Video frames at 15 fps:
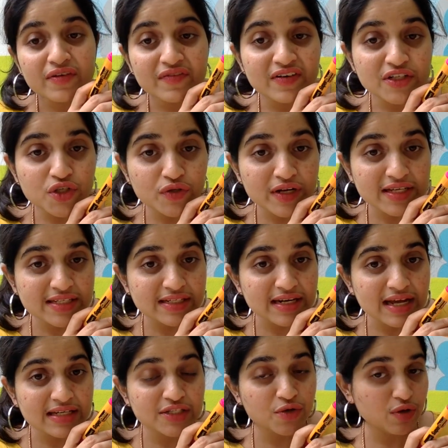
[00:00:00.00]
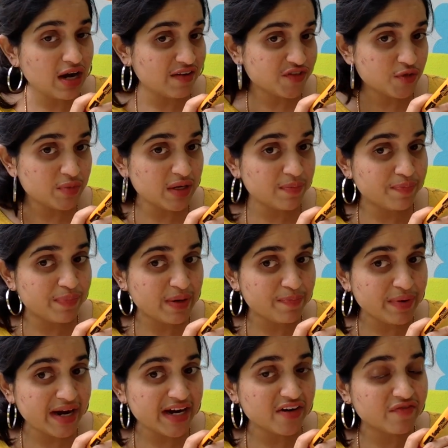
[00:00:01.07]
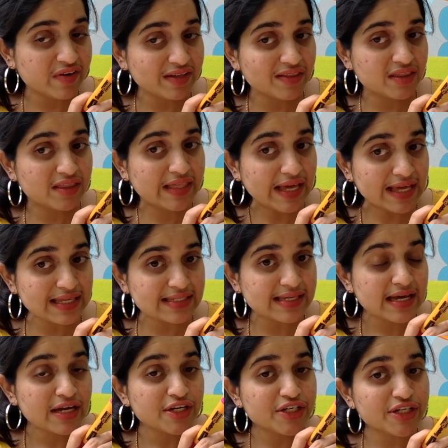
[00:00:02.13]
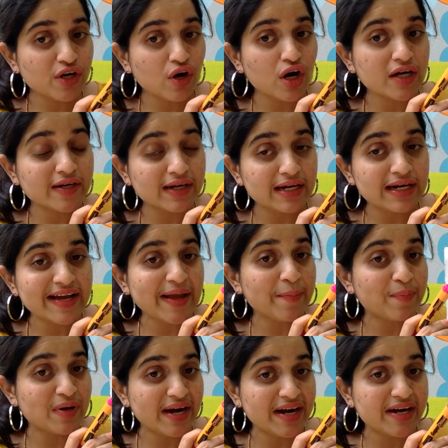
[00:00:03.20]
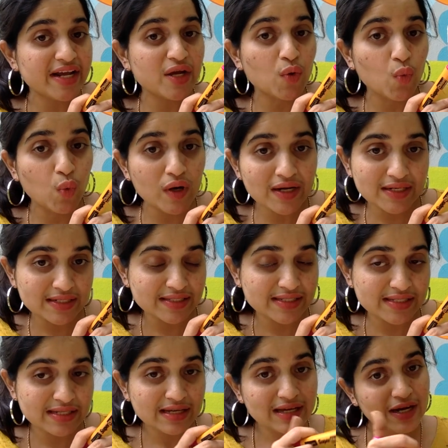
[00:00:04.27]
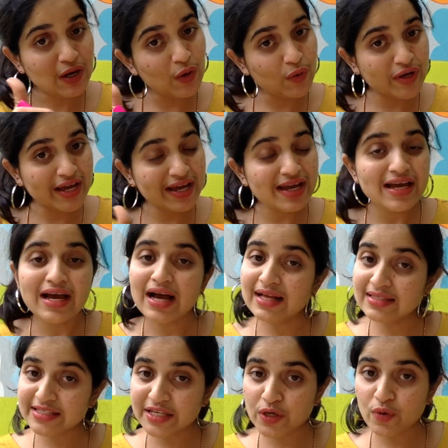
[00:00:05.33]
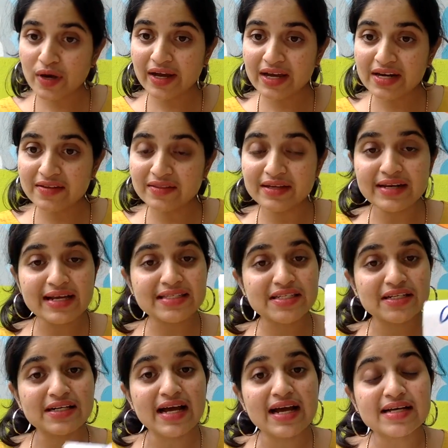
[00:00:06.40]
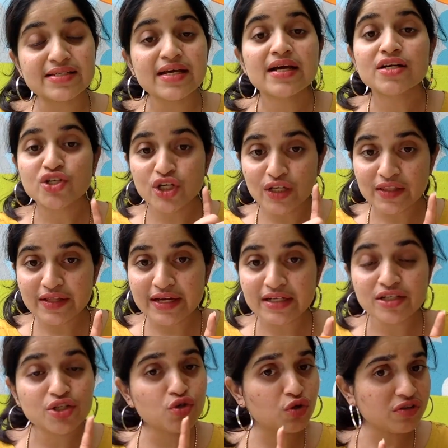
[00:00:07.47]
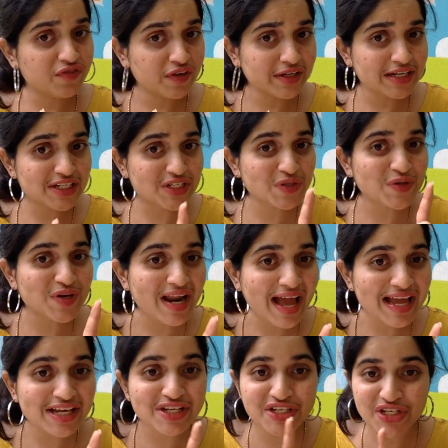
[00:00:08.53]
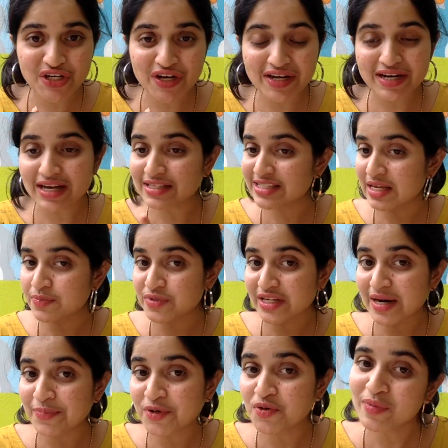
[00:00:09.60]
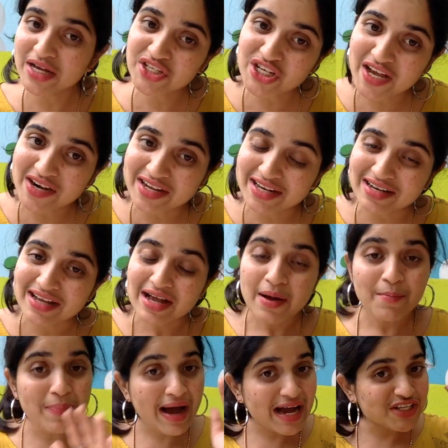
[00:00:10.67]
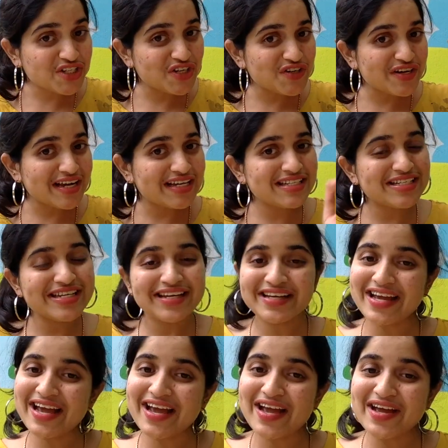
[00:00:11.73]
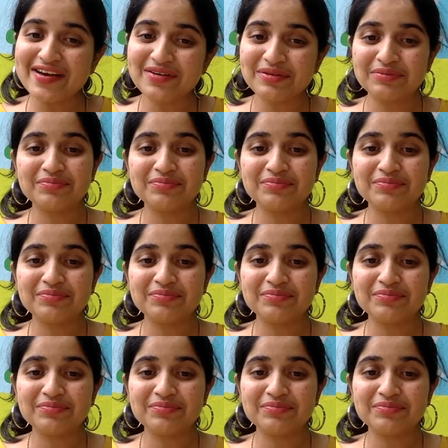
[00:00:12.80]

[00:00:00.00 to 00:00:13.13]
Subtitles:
for today's class, you have to be prepared with these short A blending words. Okay, I'll see you again in the next class. Till then, don't forget to like, share and subscribe to my channel. Bye children, take care.